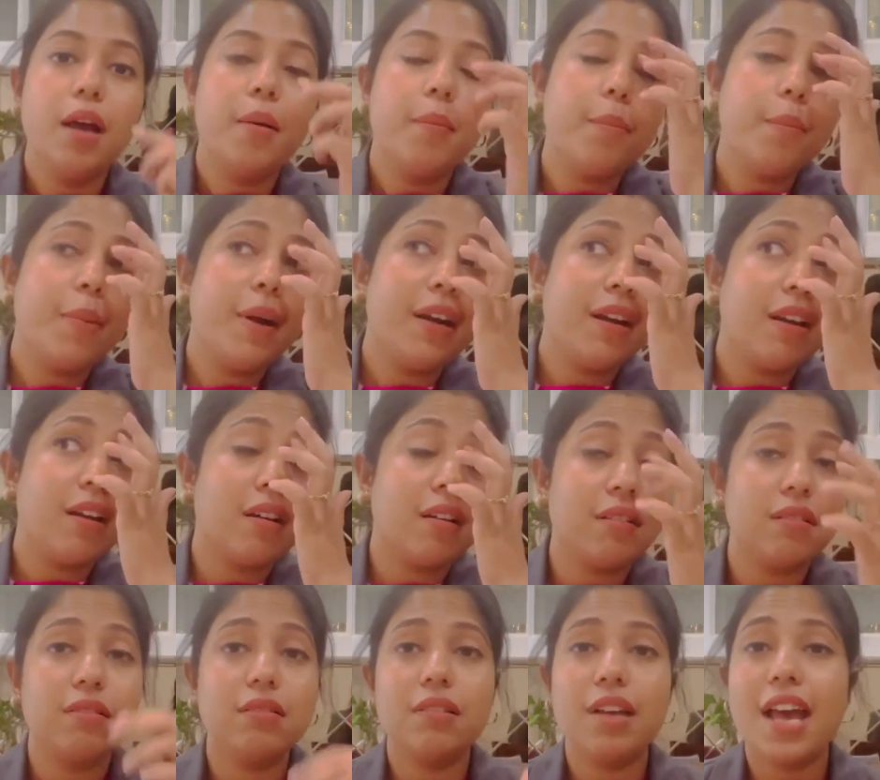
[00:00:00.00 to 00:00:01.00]
but
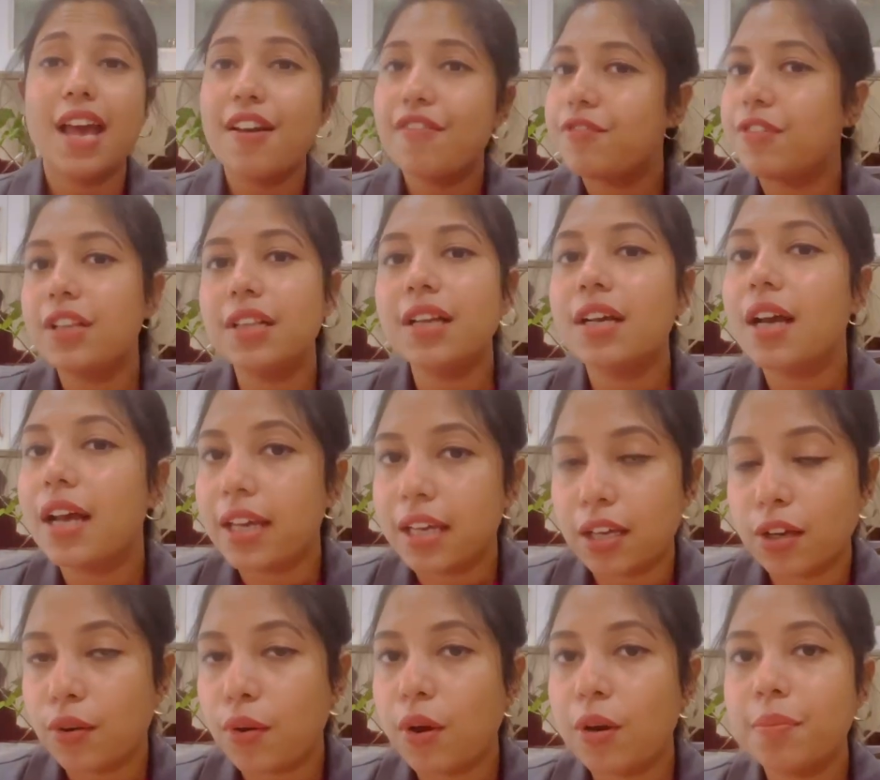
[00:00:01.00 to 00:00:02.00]
everything I
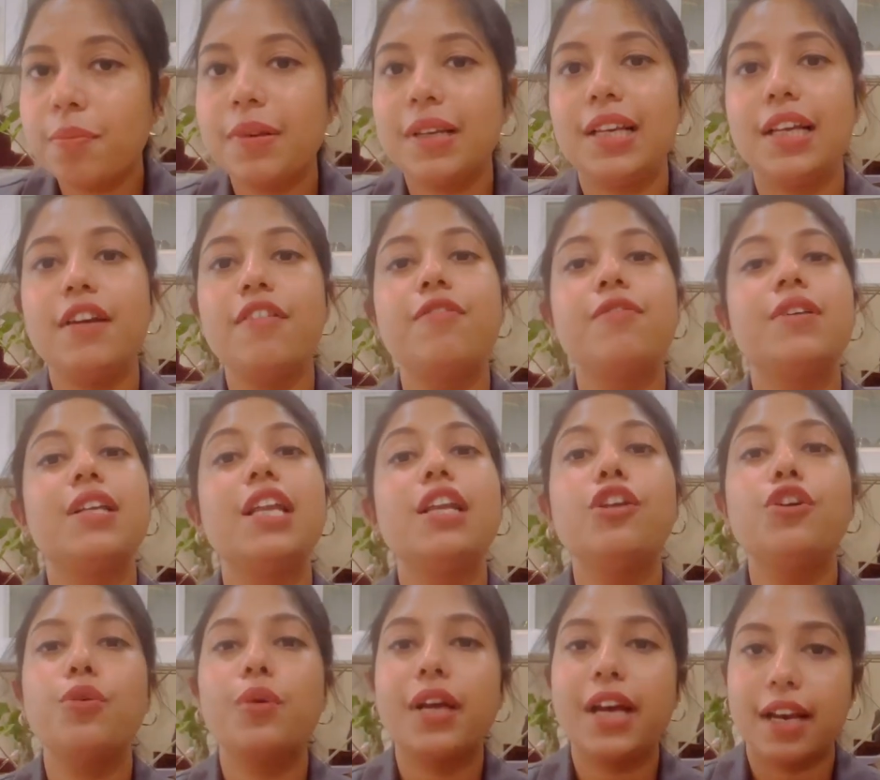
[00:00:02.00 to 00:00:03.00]
cannot believe till
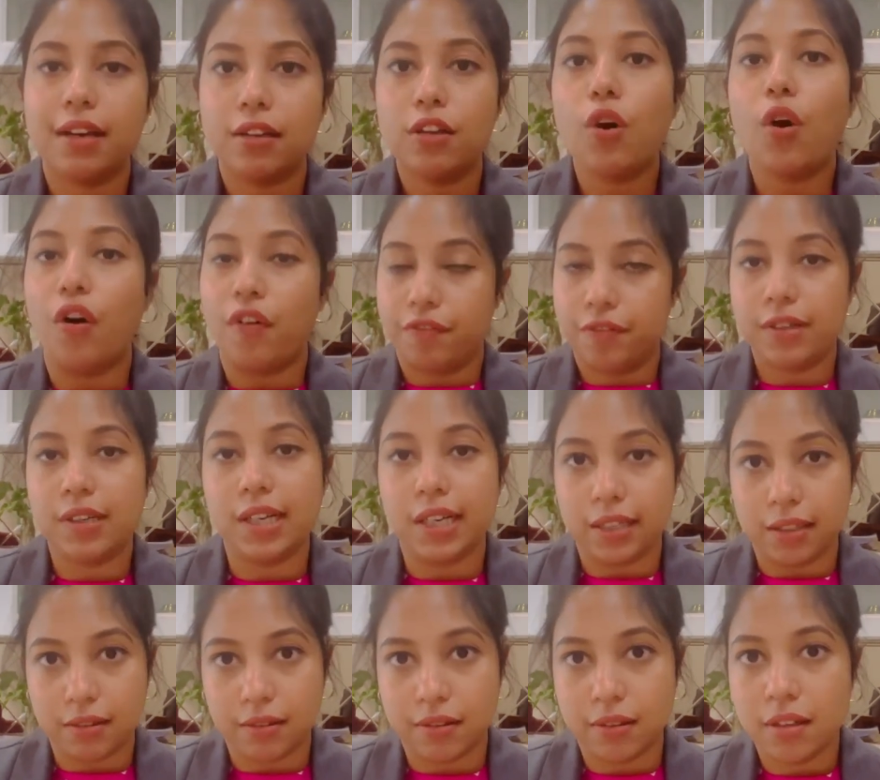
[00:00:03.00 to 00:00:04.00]
you get the offer
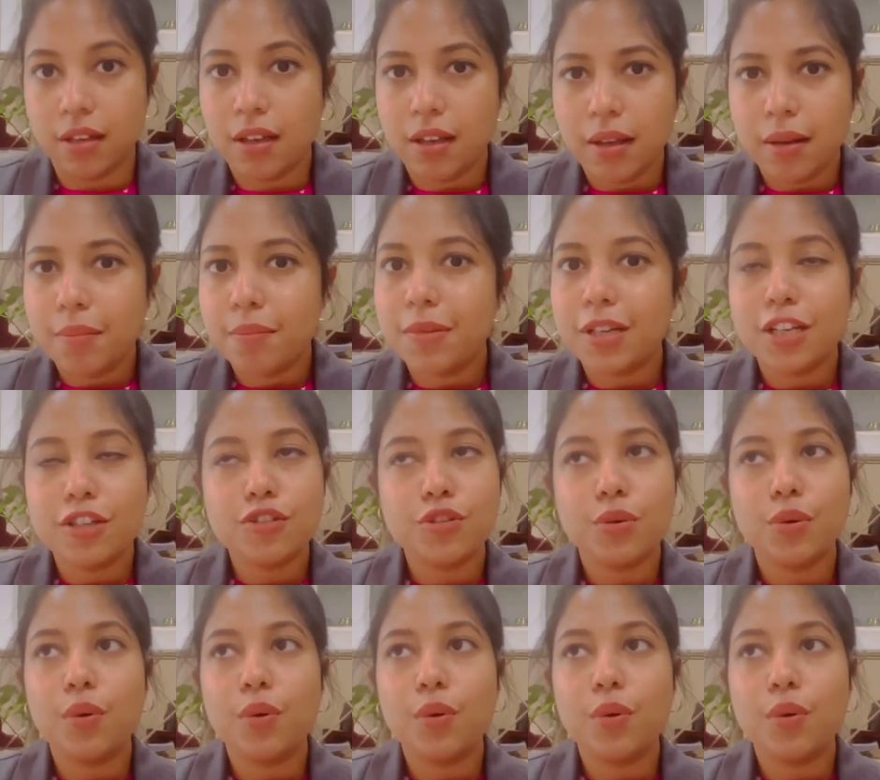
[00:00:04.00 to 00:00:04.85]
letter, because